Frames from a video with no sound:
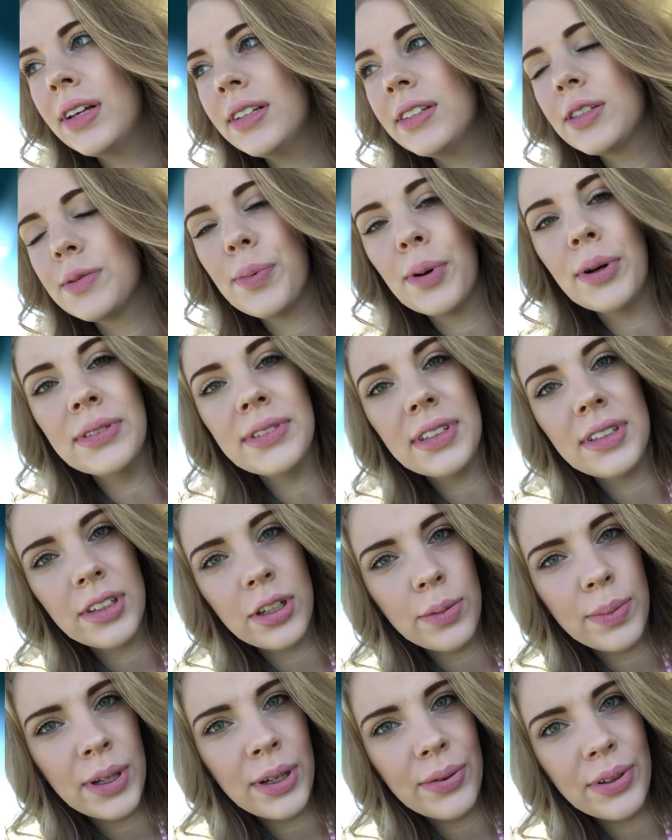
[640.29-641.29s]
spawns a
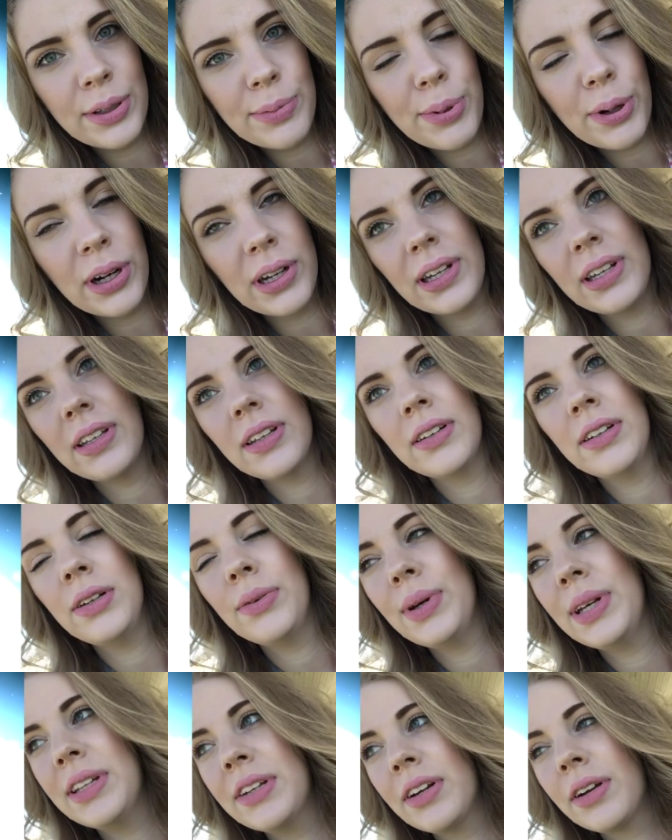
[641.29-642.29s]
little bit with the partly
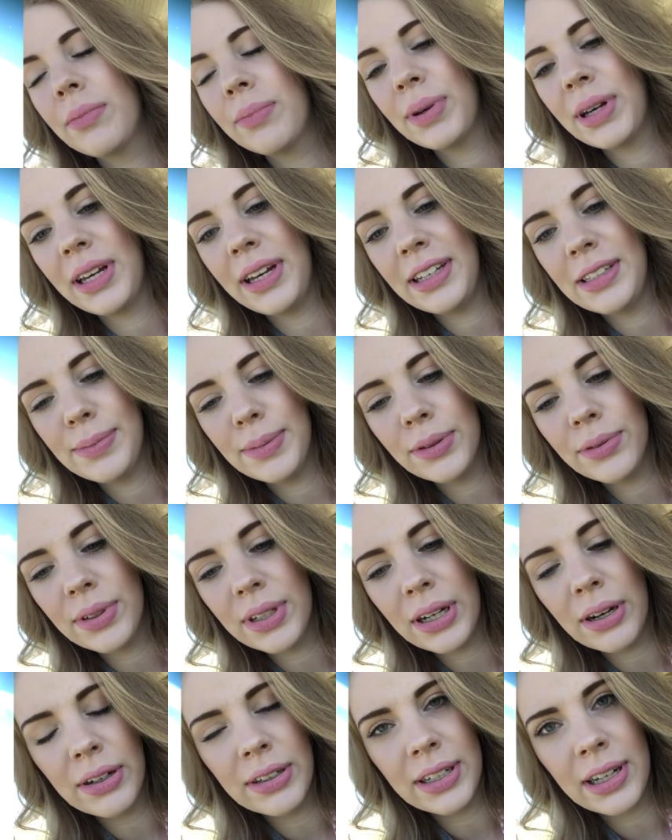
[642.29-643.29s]
cloudy weather, but he's been
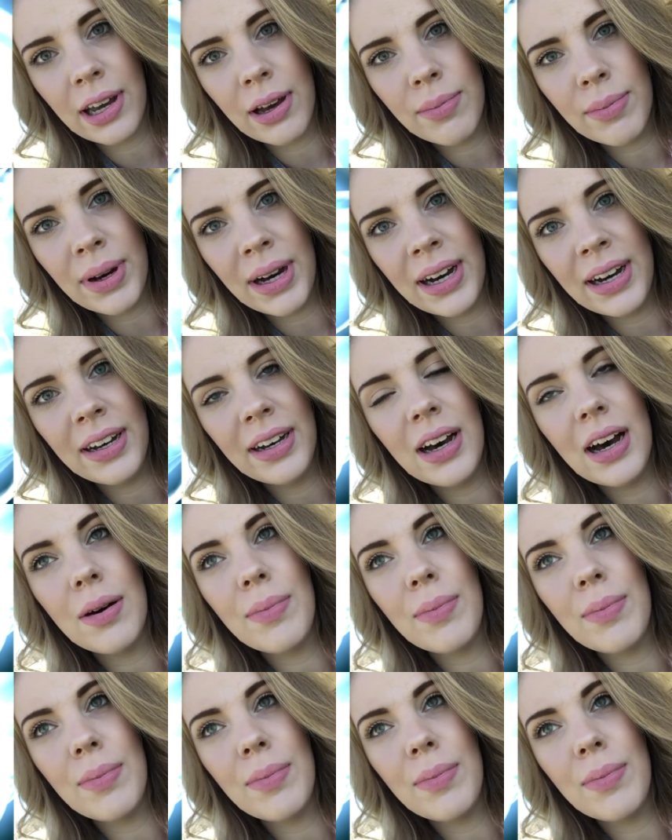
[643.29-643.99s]
really hard to come by.